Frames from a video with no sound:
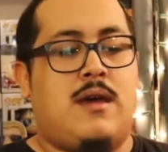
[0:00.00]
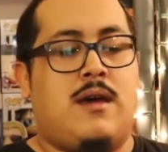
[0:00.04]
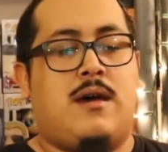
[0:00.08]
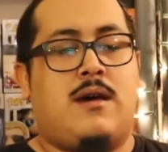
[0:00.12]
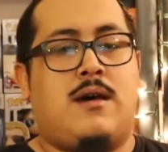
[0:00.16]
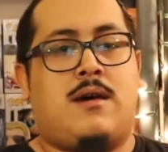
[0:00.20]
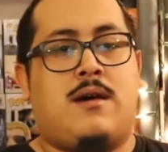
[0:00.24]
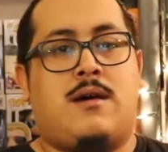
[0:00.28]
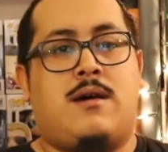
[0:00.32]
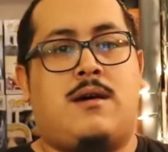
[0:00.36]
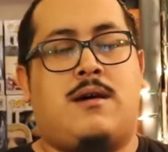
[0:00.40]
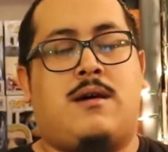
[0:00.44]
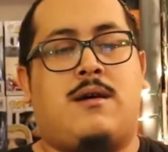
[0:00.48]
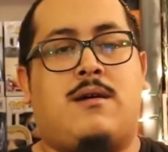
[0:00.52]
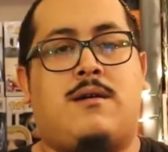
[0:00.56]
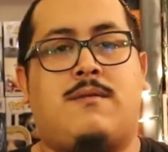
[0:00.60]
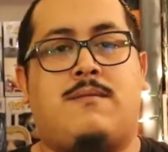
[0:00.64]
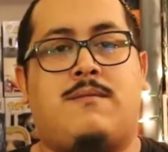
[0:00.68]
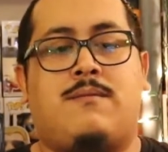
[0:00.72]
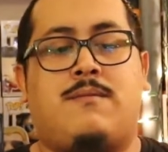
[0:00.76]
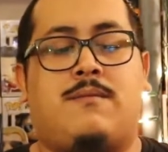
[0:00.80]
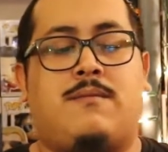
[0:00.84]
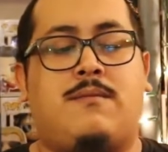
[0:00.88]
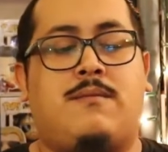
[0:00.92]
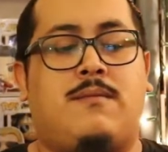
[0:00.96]

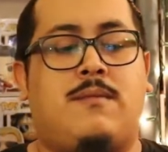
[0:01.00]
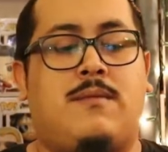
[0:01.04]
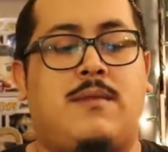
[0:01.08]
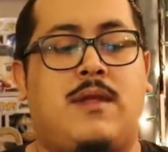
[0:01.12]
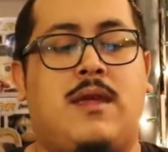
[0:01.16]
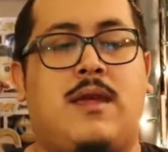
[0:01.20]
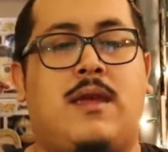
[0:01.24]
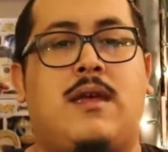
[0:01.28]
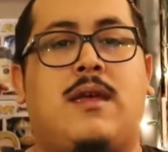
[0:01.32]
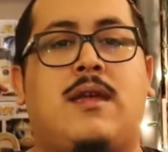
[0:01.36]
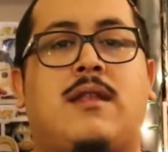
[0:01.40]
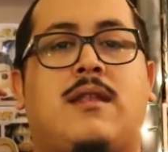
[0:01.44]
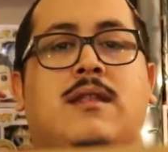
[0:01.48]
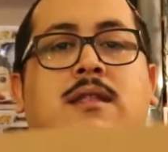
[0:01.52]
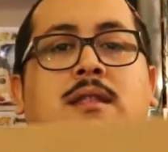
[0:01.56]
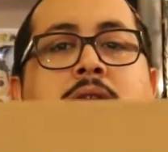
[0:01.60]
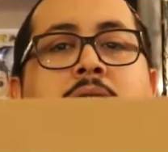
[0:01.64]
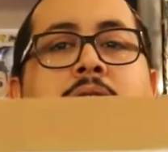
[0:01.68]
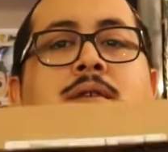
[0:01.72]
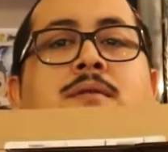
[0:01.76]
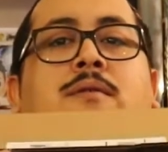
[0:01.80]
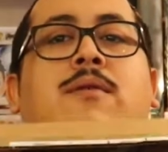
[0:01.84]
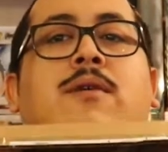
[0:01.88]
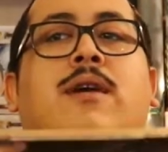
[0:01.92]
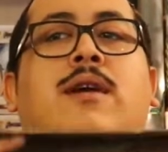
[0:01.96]
Um,
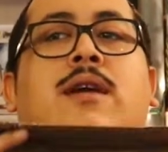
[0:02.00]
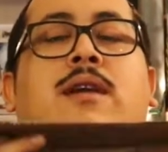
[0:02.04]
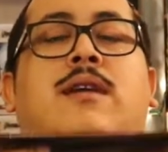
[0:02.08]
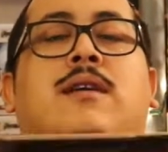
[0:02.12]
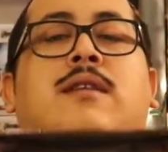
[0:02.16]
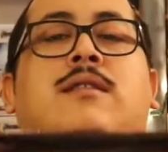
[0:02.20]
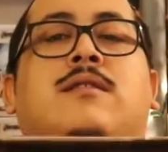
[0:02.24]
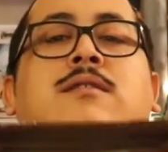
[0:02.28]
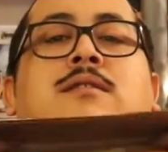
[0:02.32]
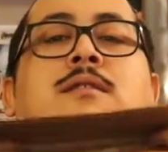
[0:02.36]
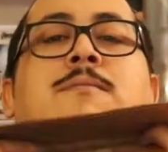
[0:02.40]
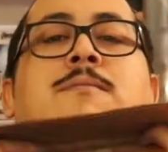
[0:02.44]
that way it's a